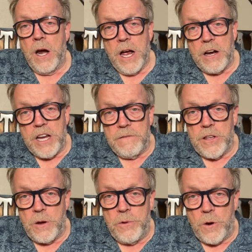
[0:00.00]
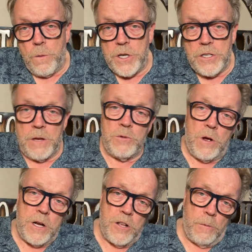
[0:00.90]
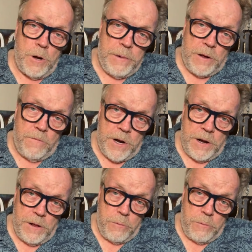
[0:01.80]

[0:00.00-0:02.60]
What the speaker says: I'll give a little bit of wisdom. I'll talk a little bit about one of the